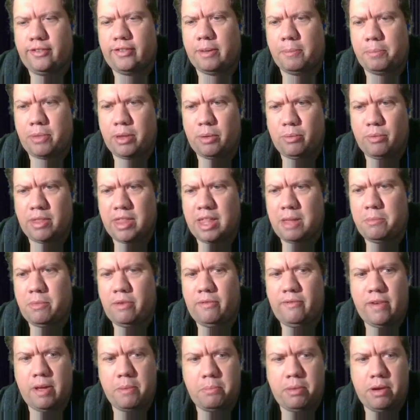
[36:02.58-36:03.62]
something with him
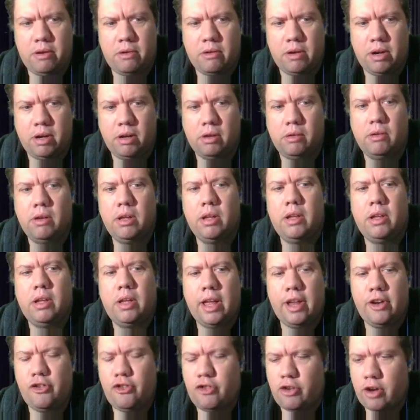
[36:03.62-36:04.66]
in Vampiro.
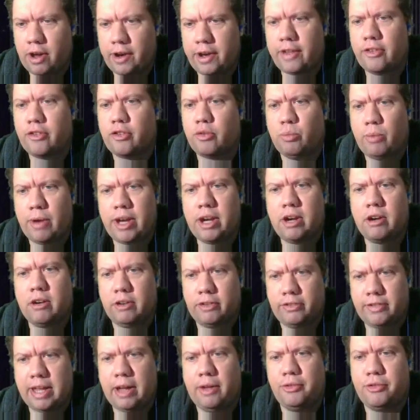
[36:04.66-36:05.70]
And Johnny Swinger
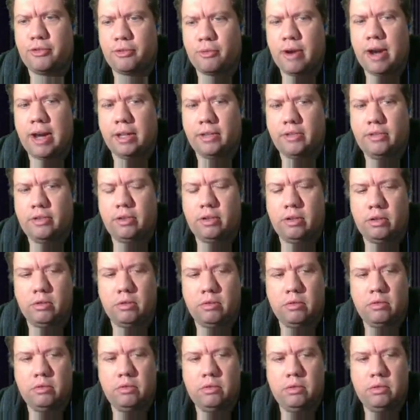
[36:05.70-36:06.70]
sounds right, too.